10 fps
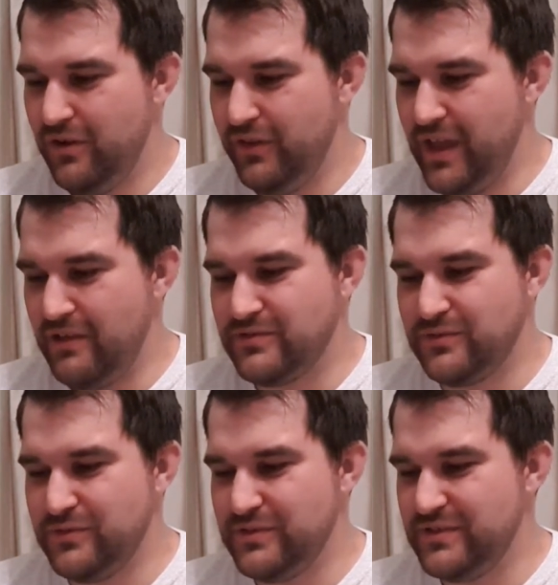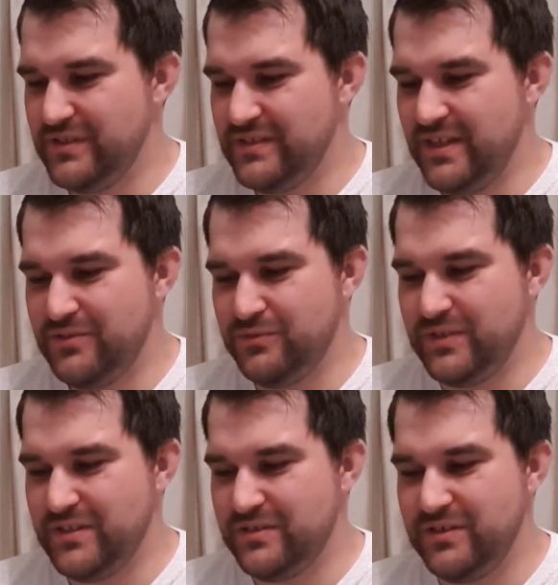on the outskirts and the central
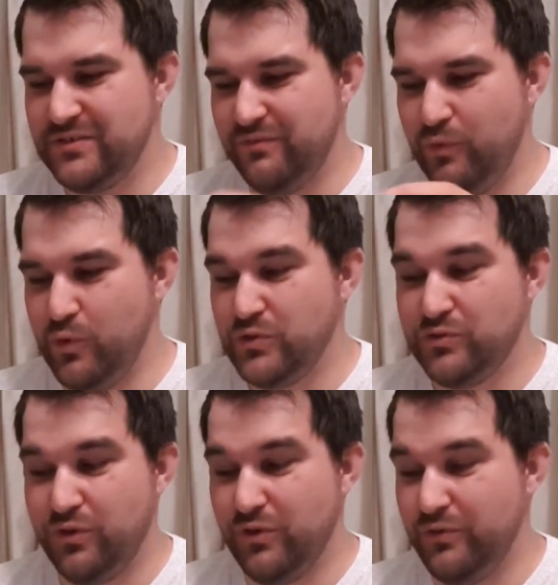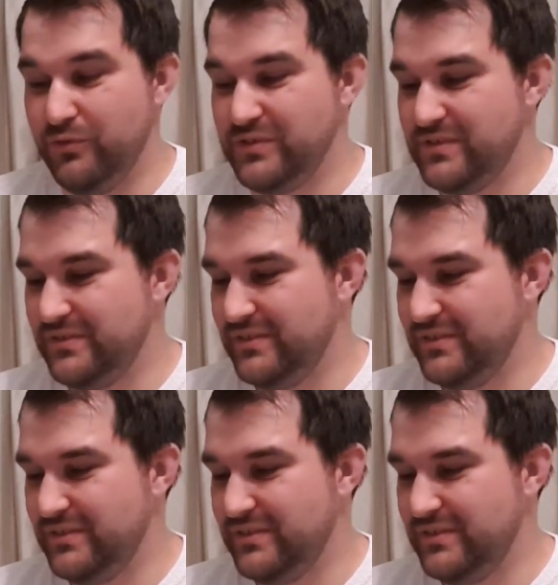districts of orc strongholds.